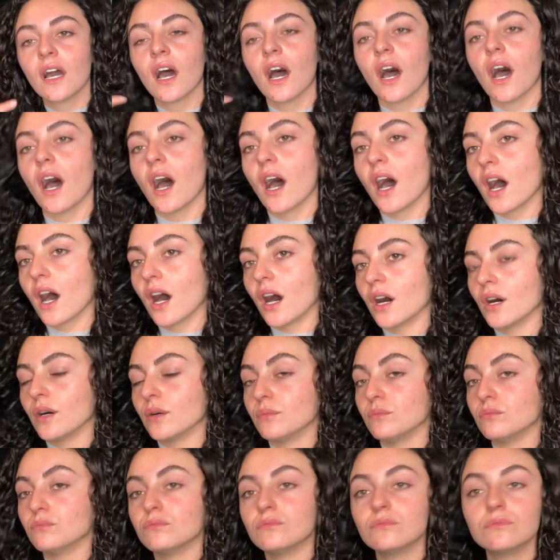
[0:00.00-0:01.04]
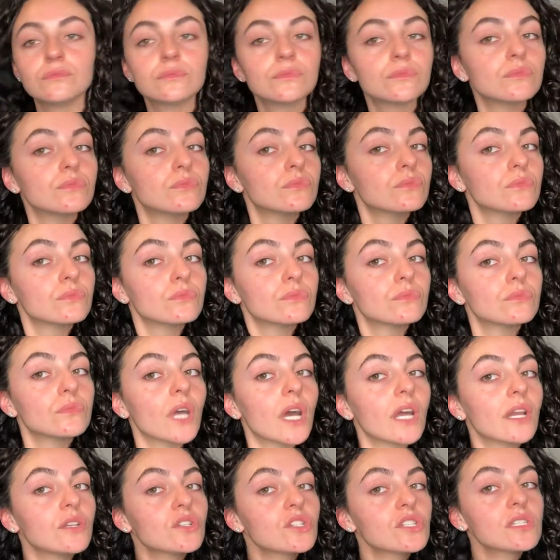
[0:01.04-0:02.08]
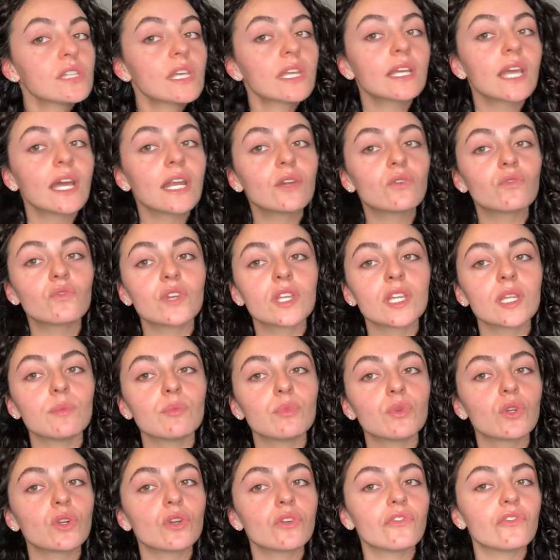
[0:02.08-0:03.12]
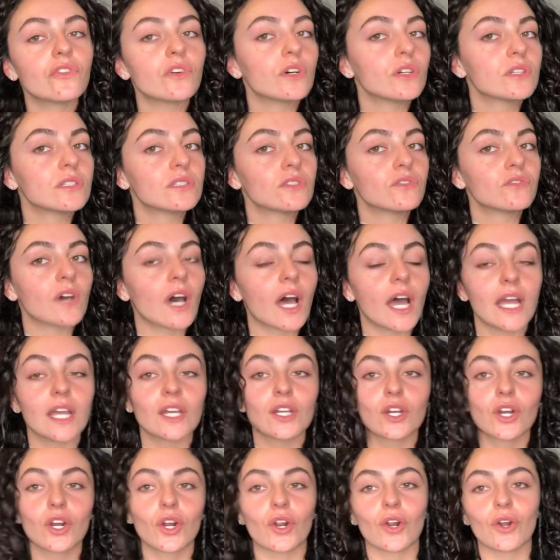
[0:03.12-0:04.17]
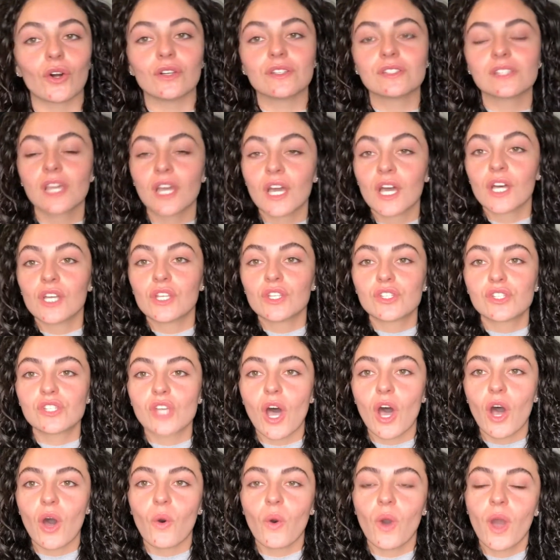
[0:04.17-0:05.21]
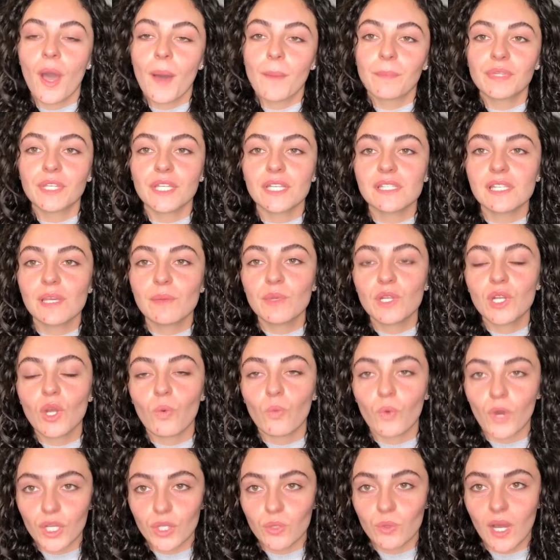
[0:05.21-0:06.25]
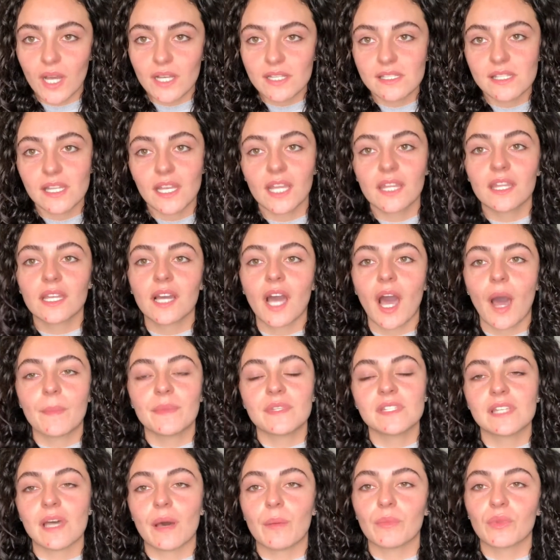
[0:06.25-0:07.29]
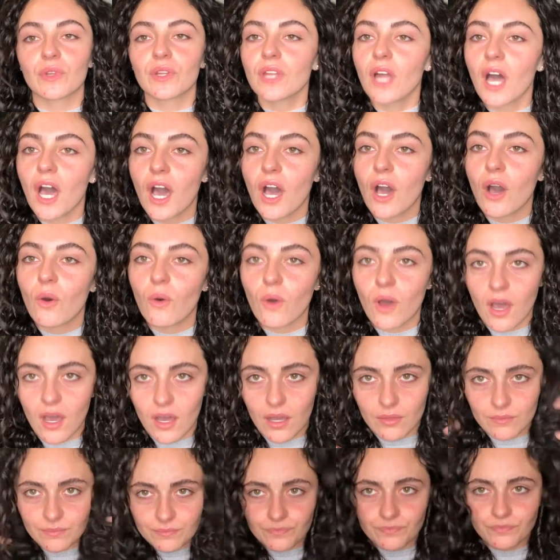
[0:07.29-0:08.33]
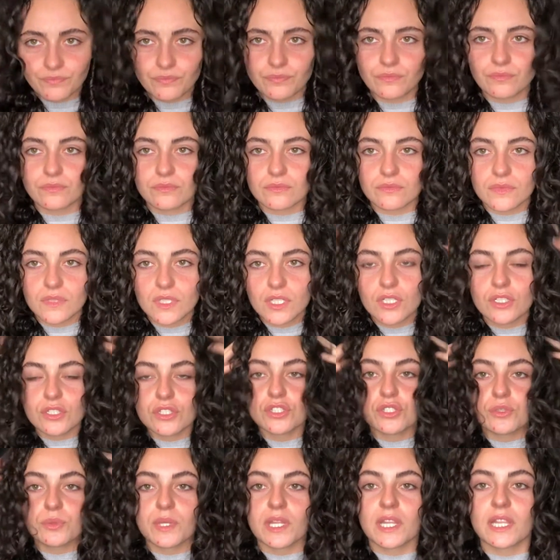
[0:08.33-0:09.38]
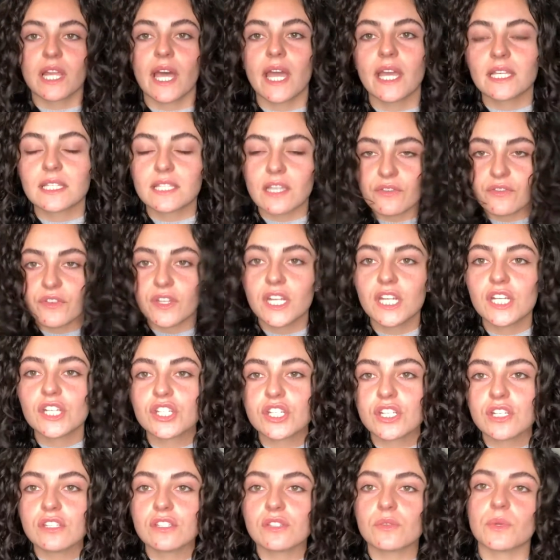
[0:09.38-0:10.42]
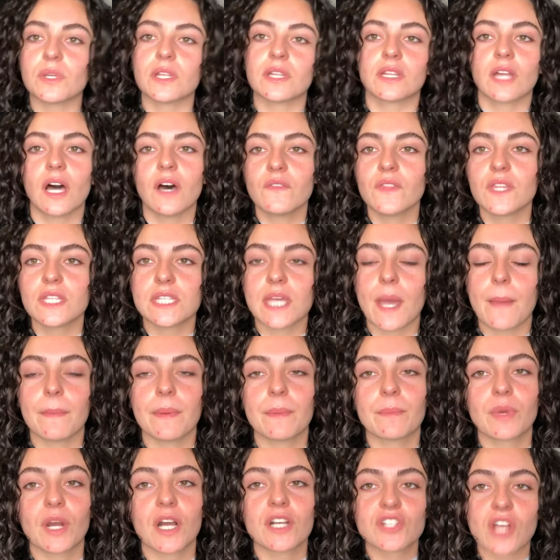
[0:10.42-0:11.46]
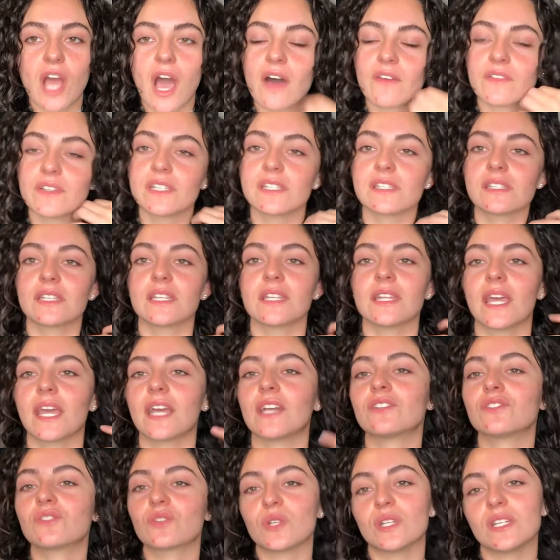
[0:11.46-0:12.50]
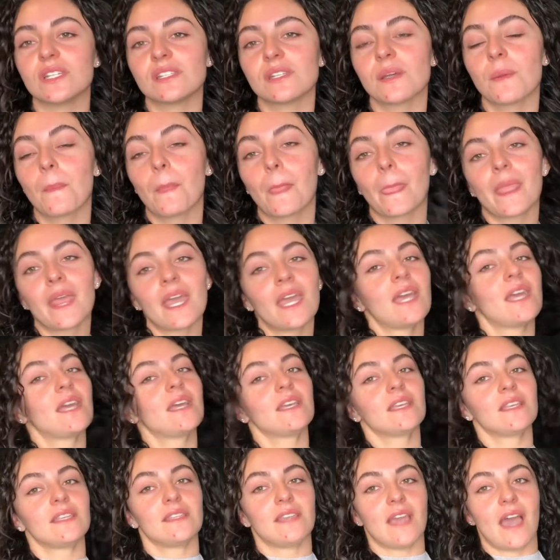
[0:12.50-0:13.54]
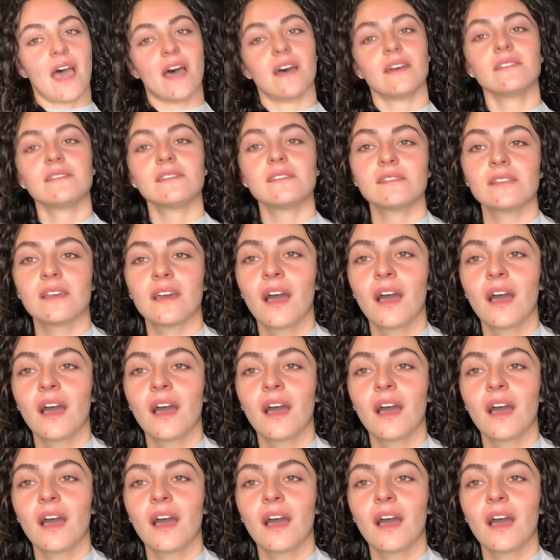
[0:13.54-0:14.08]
And just like getting really beautiful defined curls. So please let me know what you guys think in the comments down below. Do we like definition? Do we love the denman brush? Obviously the answer is yes.